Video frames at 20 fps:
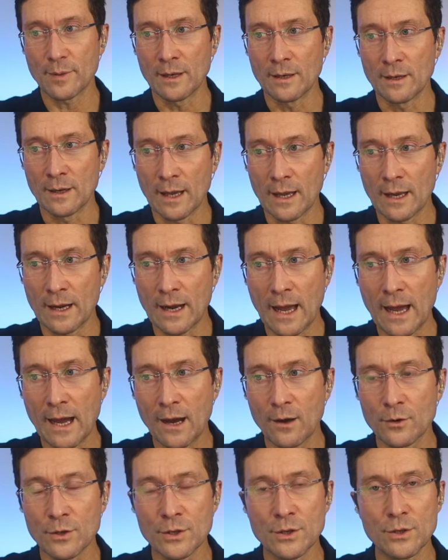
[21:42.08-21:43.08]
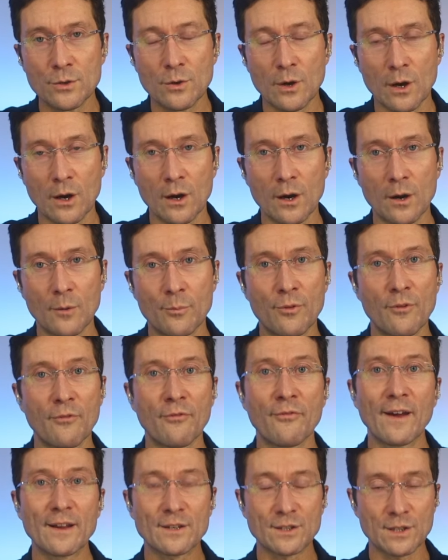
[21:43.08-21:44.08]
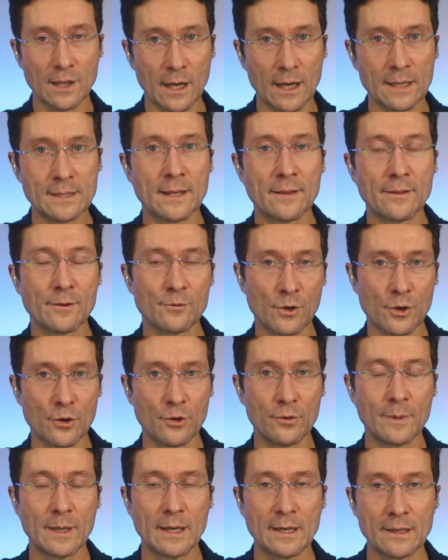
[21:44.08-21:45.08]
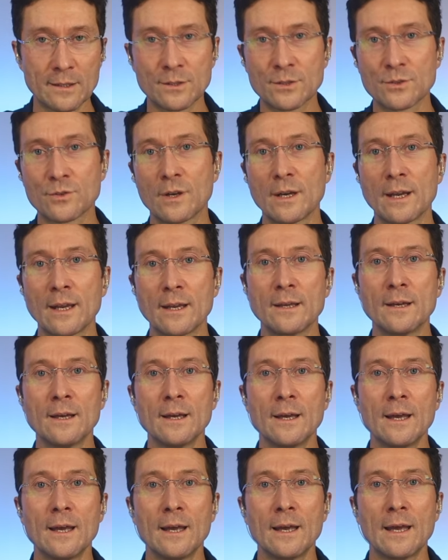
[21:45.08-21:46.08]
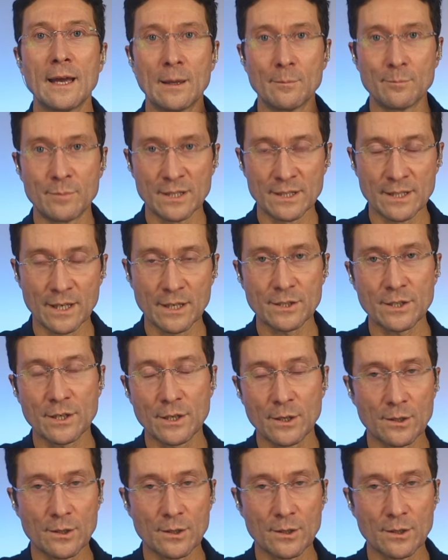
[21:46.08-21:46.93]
and how you are professionalizing the recruitment industry and position